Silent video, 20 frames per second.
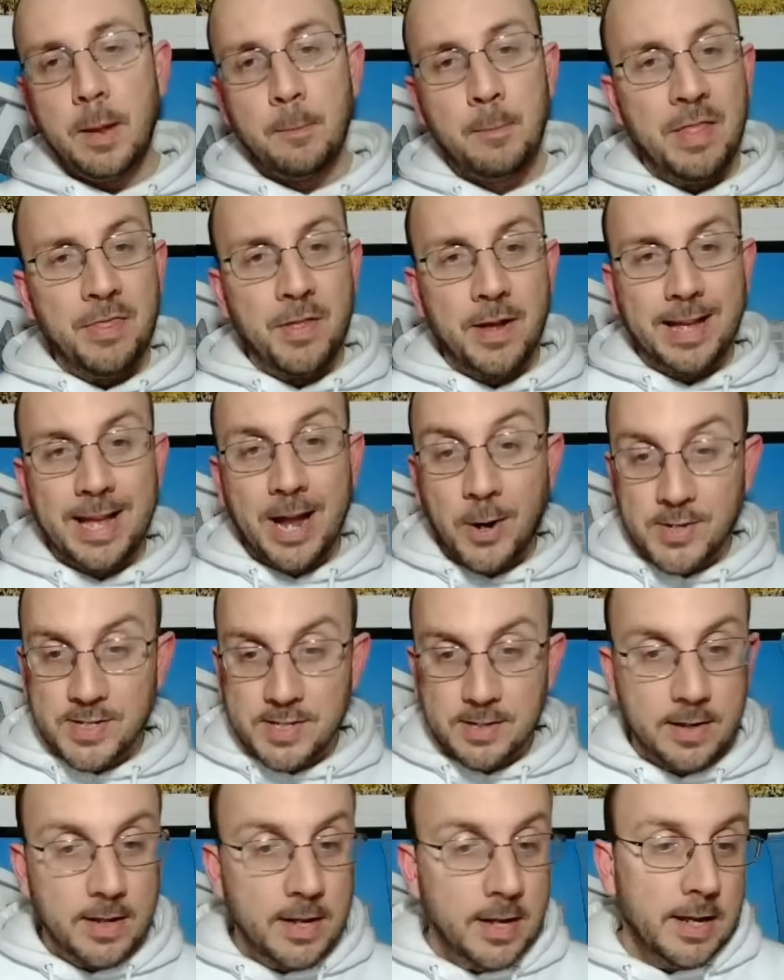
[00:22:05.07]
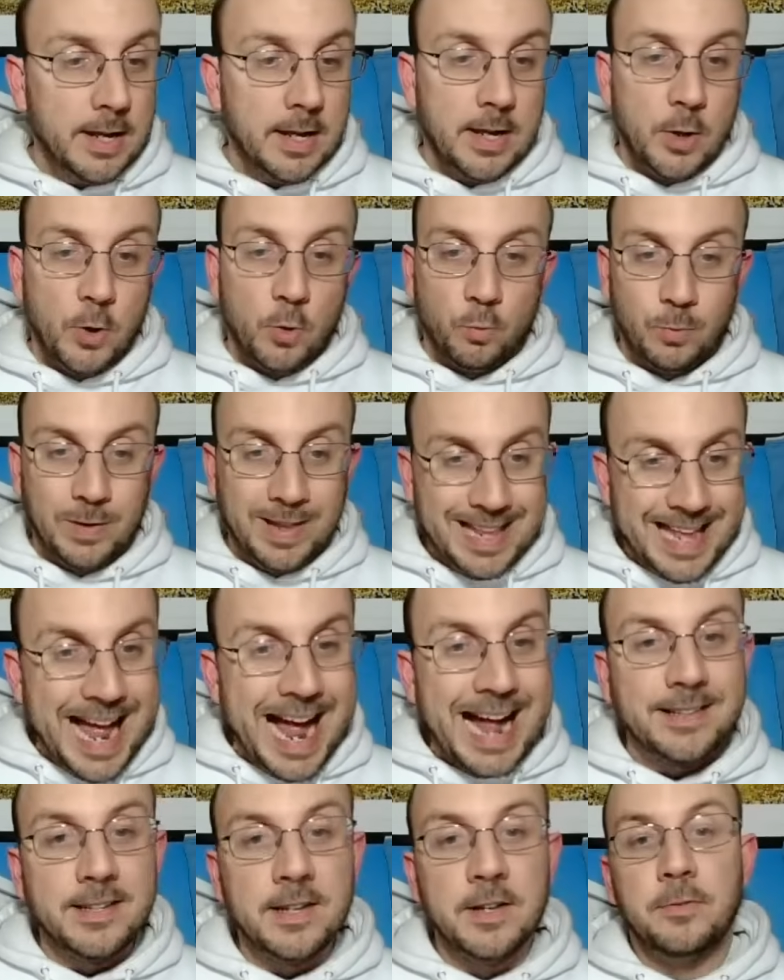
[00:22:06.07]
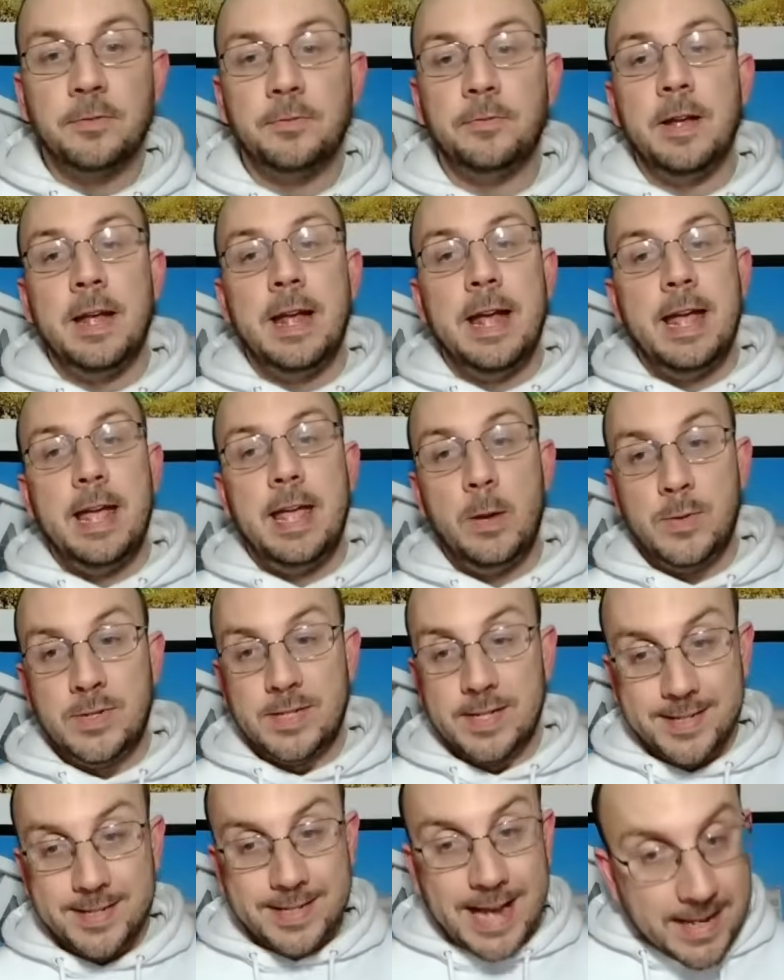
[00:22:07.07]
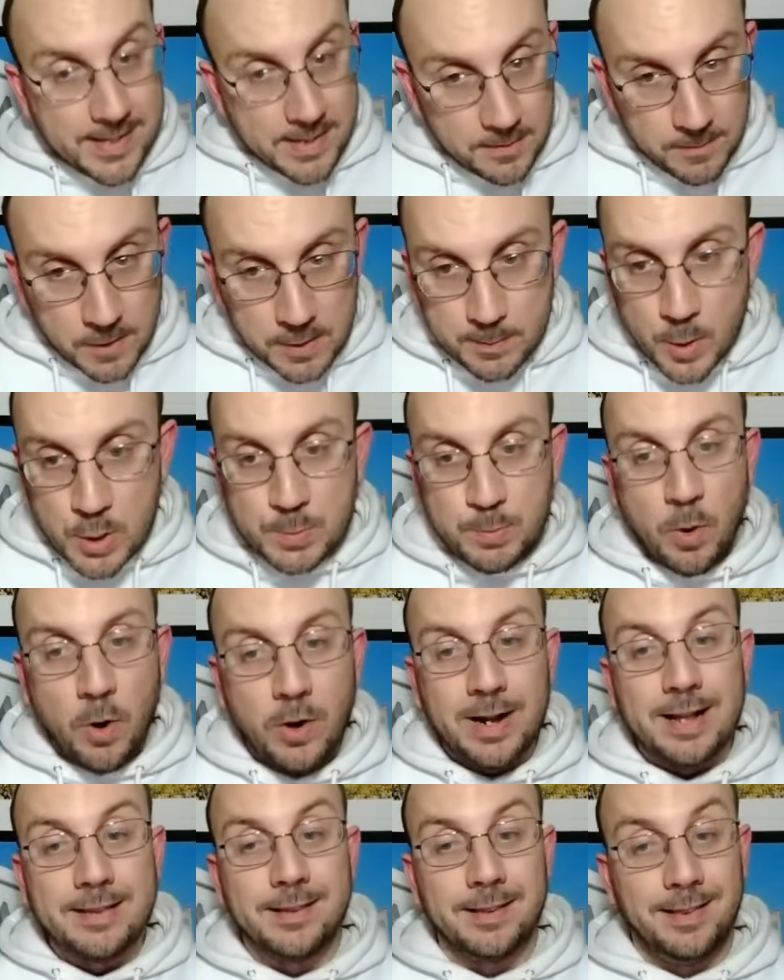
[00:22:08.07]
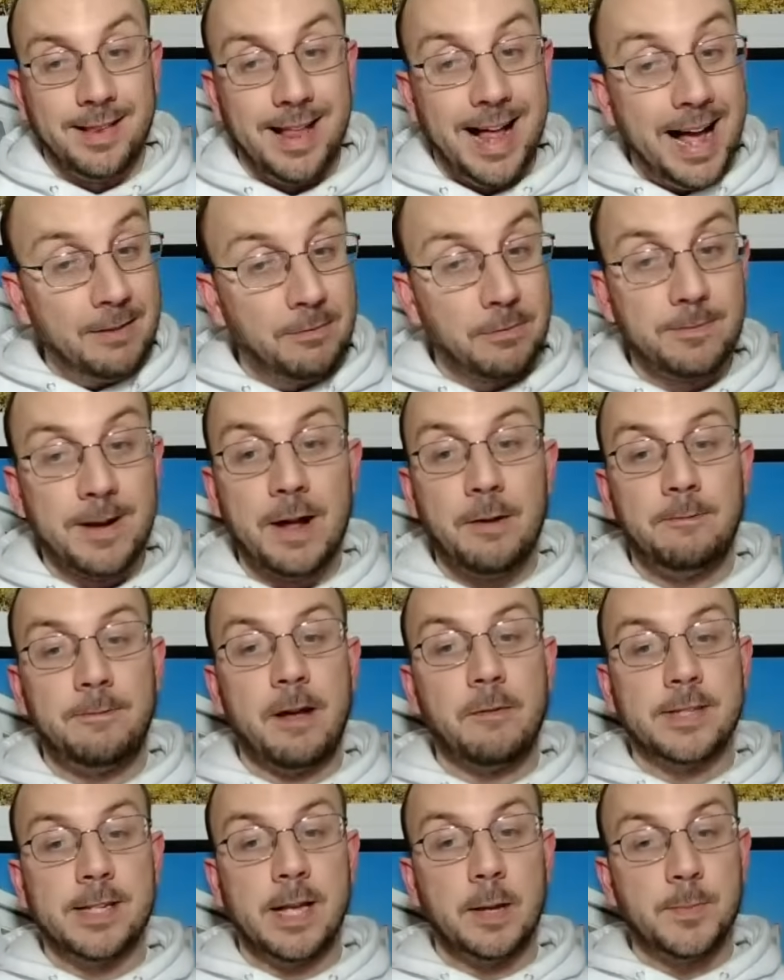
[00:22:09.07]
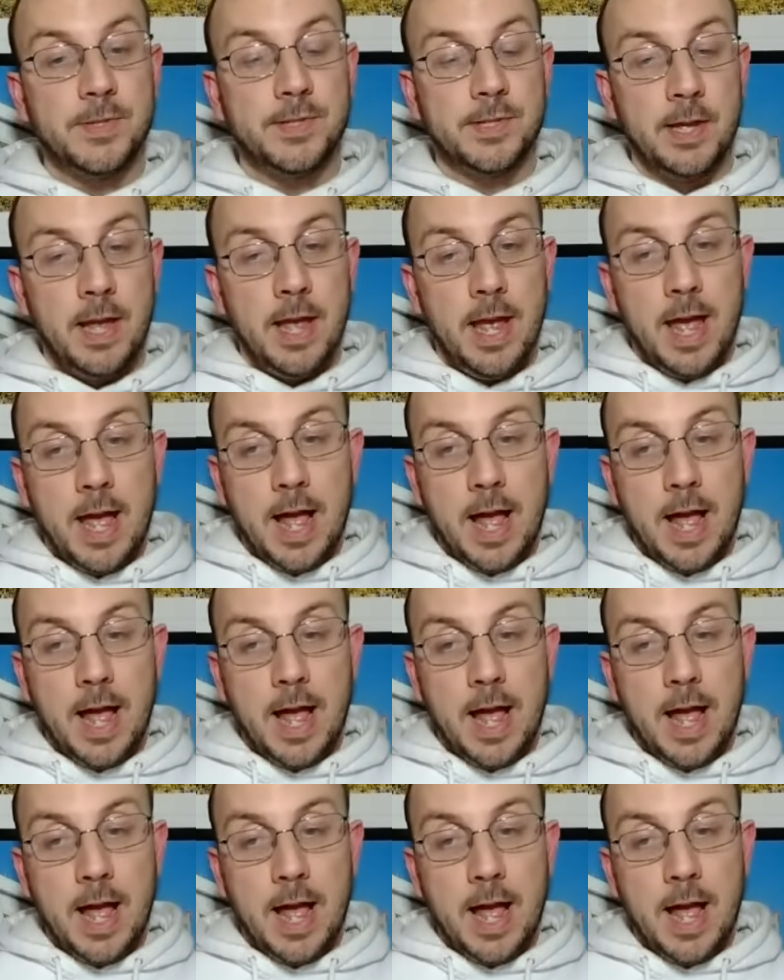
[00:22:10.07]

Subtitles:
But I thought Garrison really active. He was decisive for the most part. Got to the line for 5 attempts.